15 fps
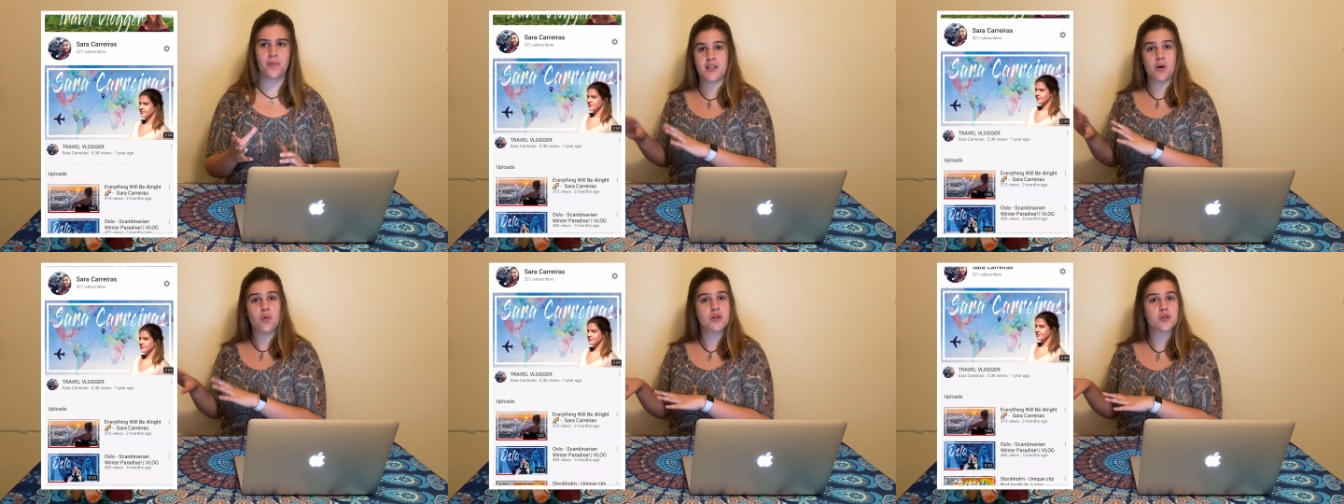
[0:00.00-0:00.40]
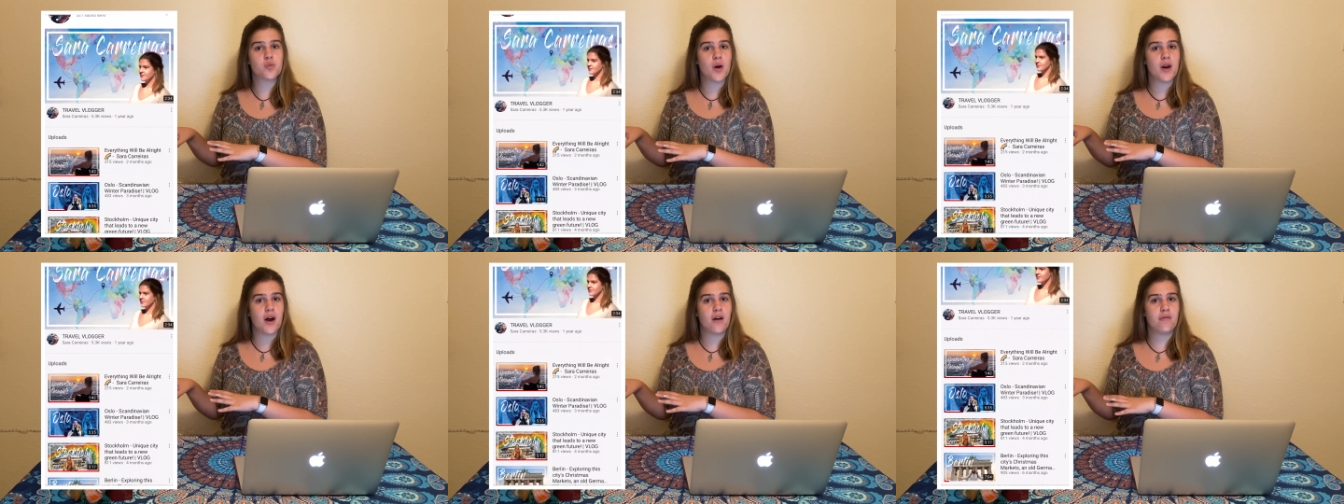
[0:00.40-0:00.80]
That was
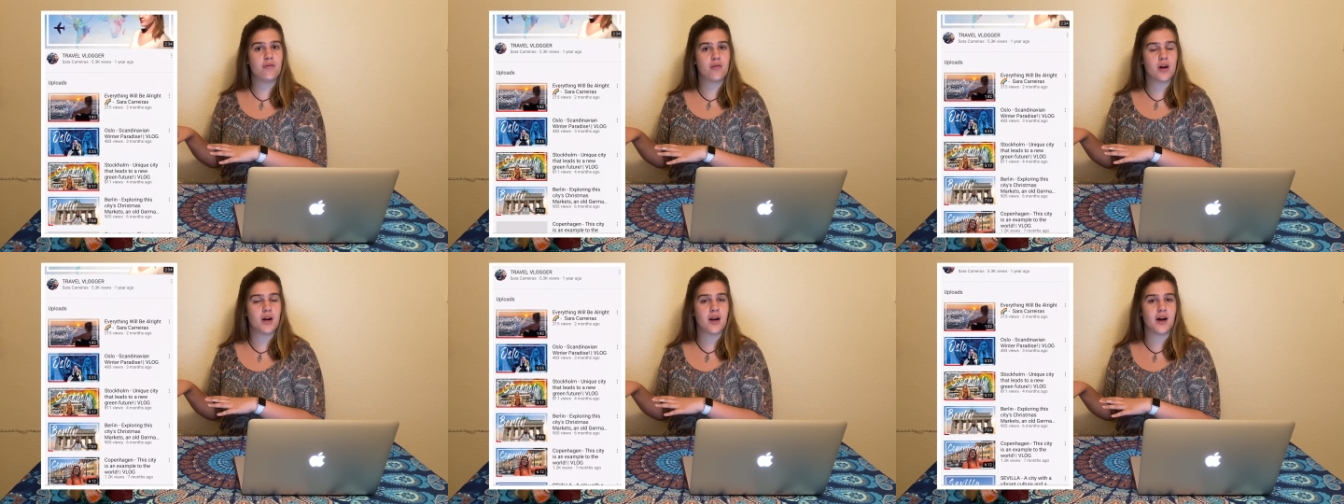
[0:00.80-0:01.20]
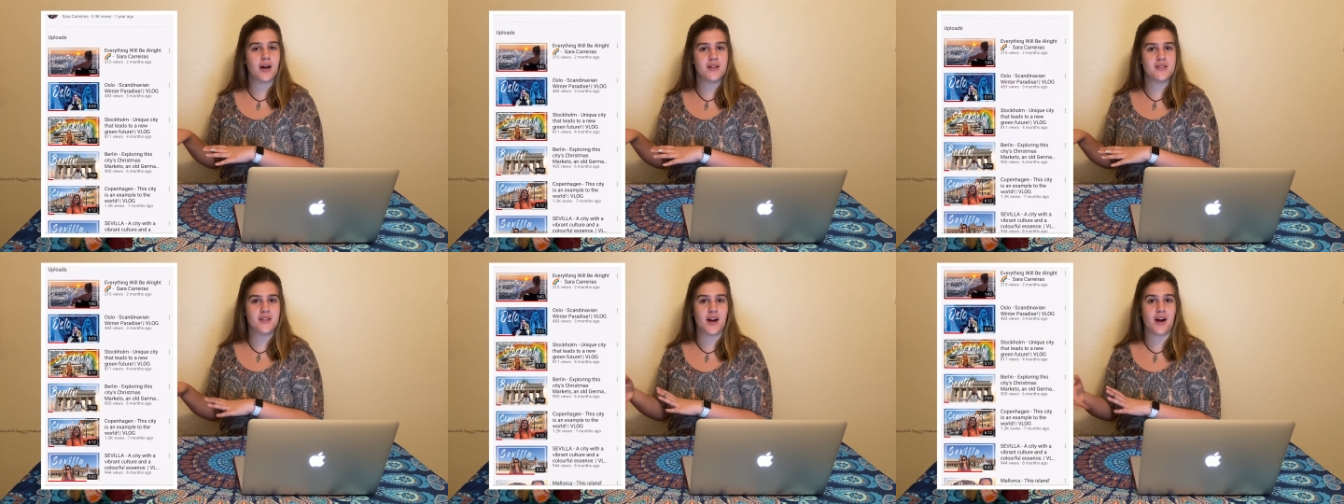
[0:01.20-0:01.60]
when i
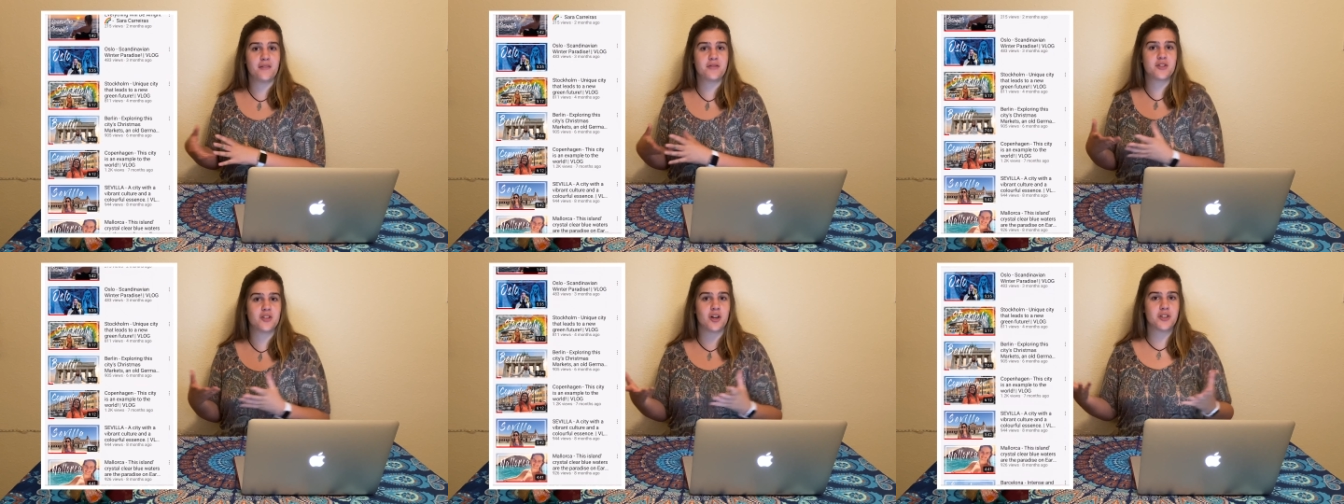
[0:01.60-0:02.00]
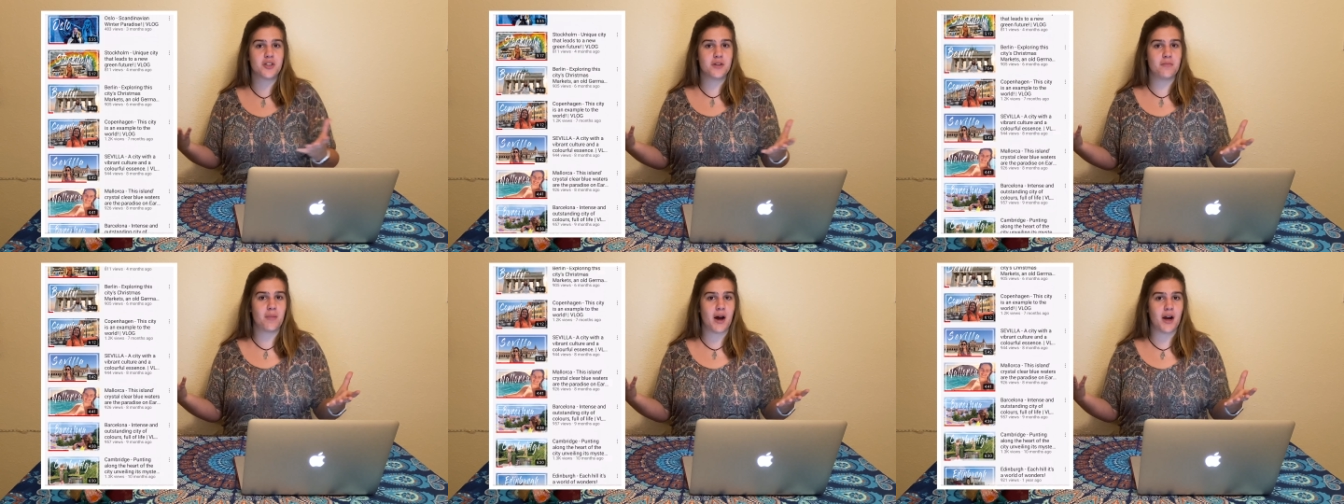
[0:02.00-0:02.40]
realized that I've
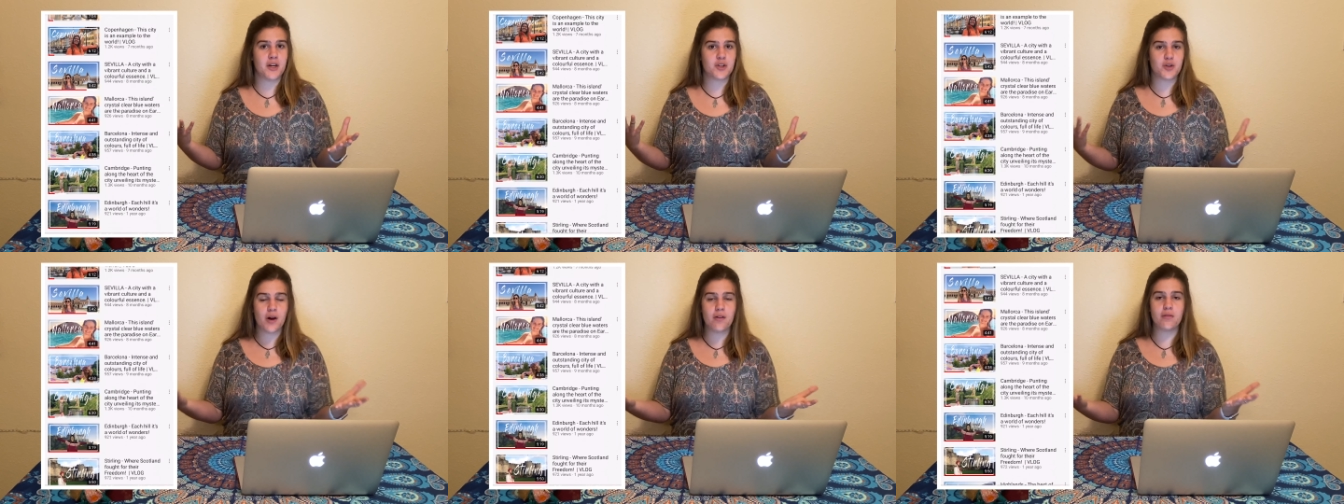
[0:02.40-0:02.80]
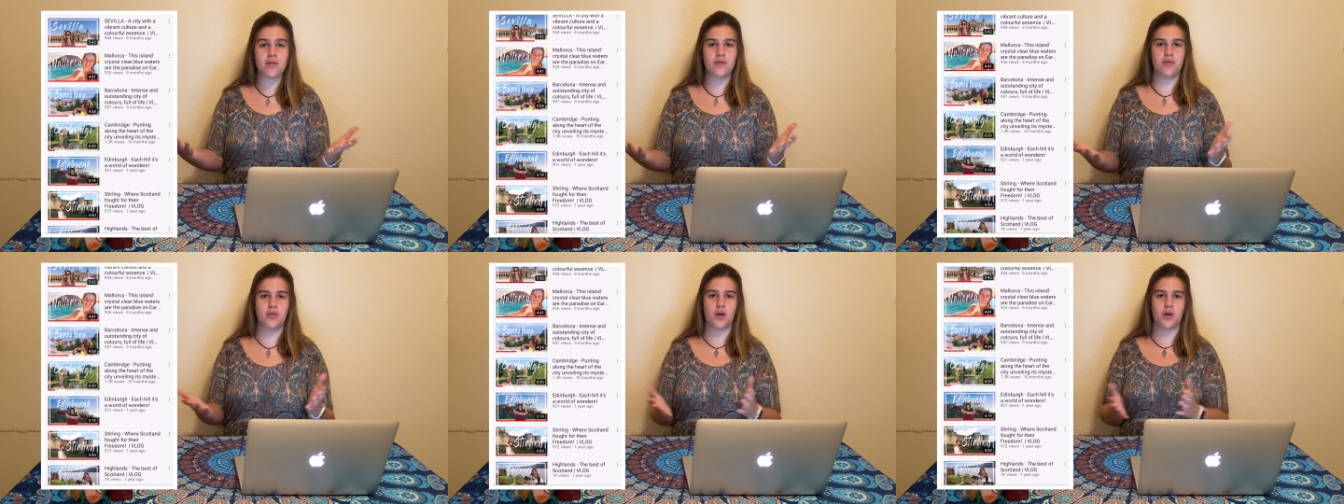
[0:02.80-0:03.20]
started my travel
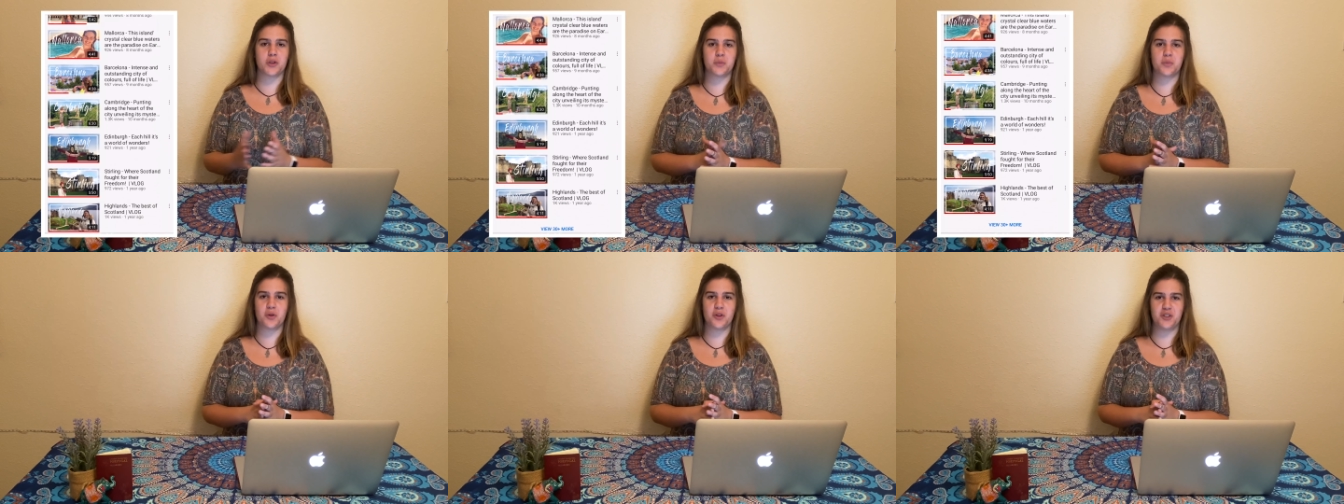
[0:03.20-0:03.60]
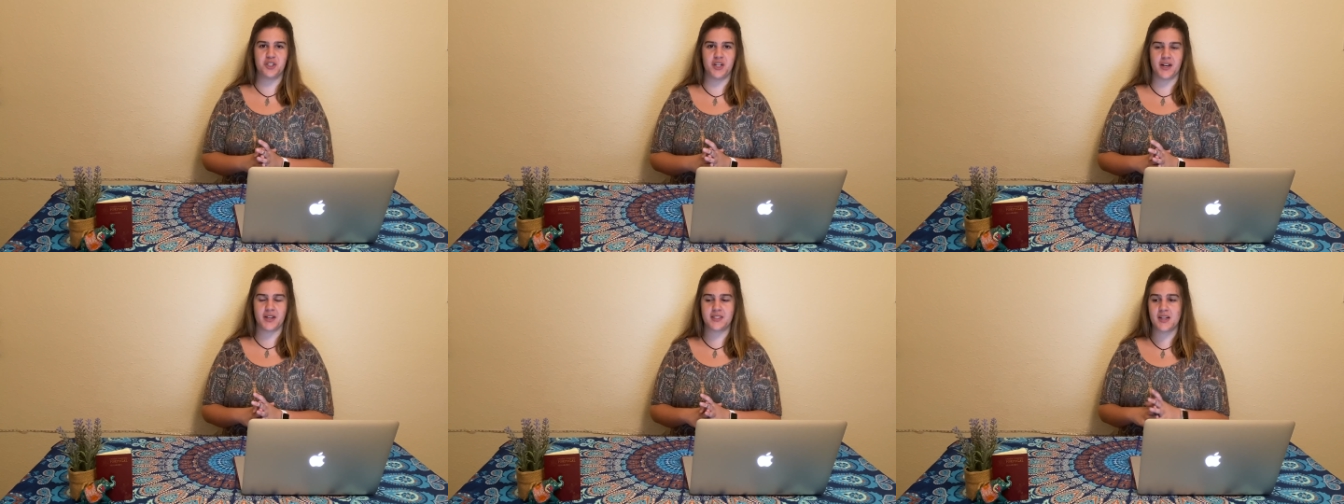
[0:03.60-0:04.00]
vlogs
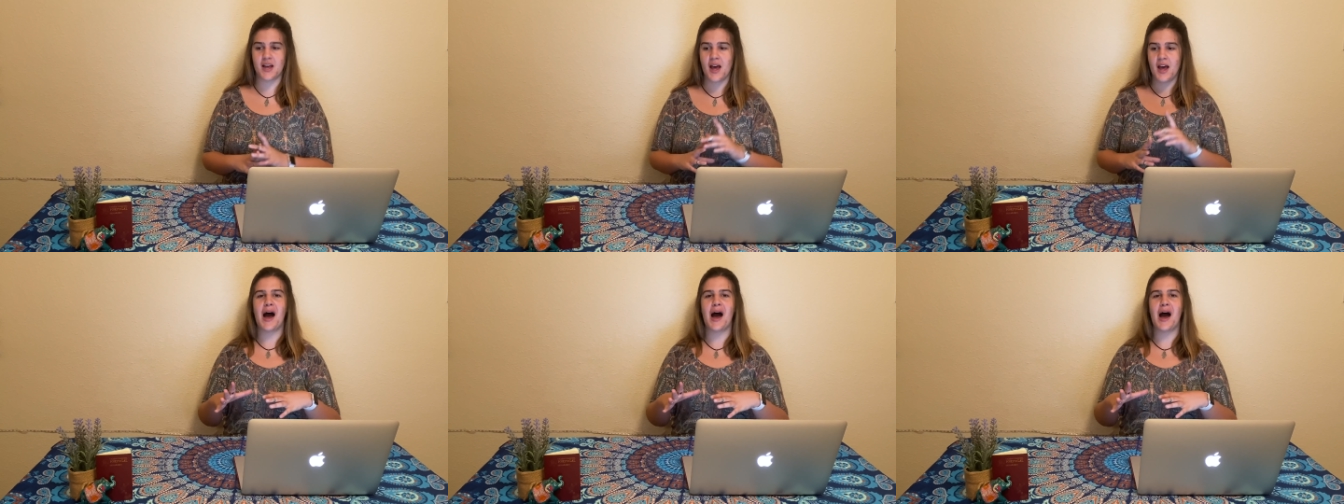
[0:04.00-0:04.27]
project.